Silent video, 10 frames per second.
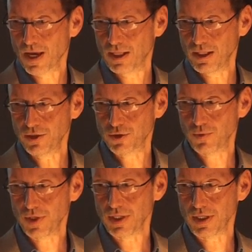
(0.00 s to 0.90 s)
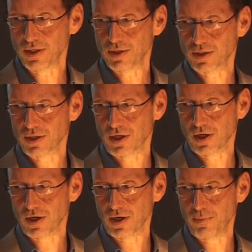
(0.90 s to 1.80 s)
At least three of these
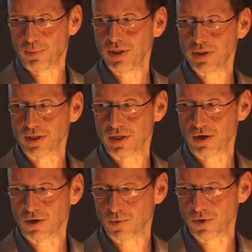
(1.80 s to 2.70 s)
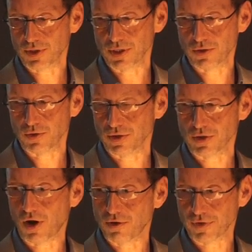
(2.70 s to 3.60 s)
are implicit in art world
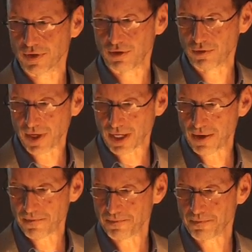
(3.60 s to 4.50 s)
discourse often already.